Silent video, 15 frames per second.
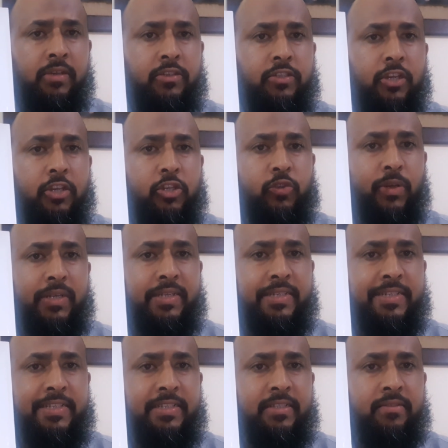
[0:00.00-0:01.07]

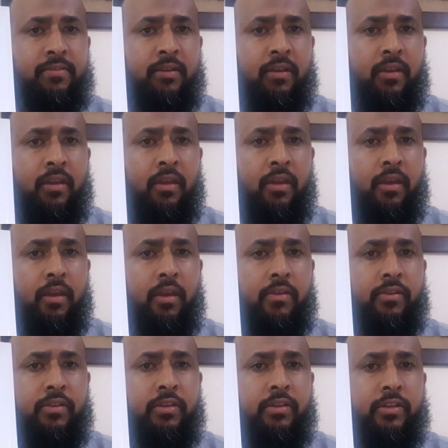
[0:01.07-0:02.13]
Sexuality
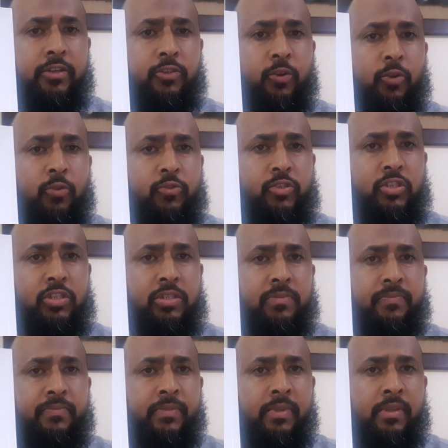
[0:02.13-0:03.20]
and Erotology
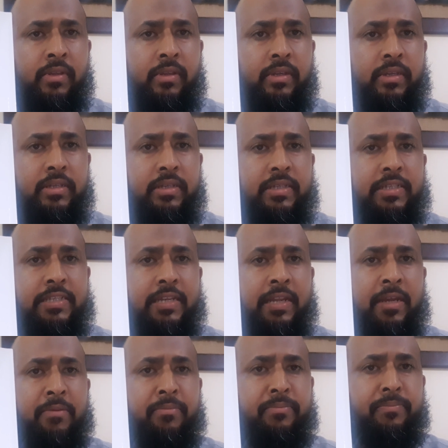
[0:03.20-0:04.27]
in
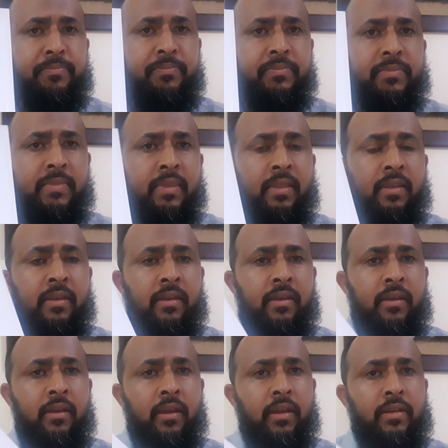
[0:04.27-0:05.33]
Islam,
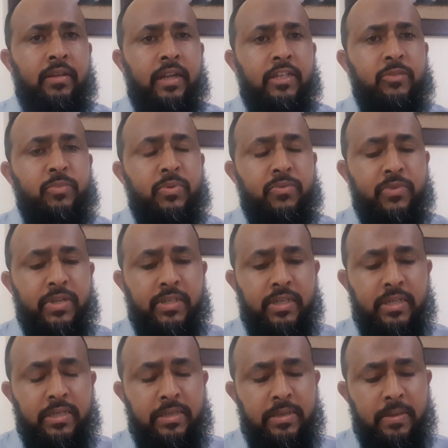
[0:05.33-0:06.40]
and it has been
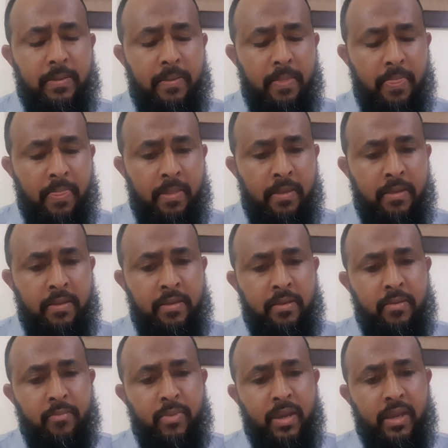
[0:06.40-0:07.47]
written
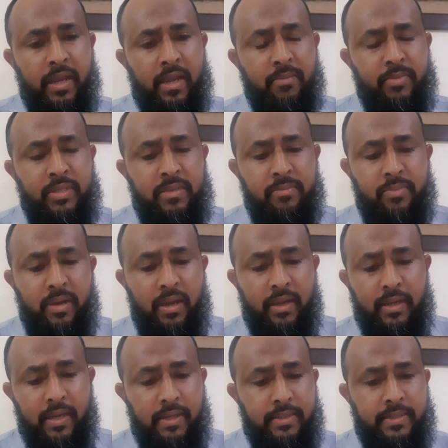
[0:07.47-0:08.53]
by Habeeb
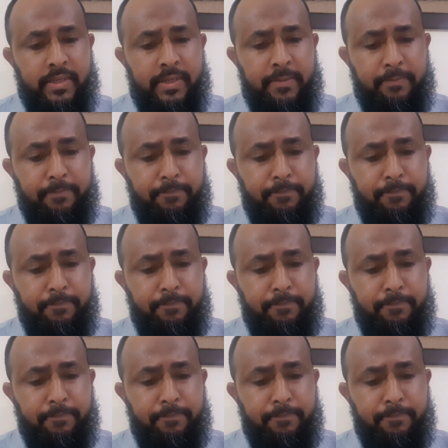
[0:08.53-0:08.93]
Akande.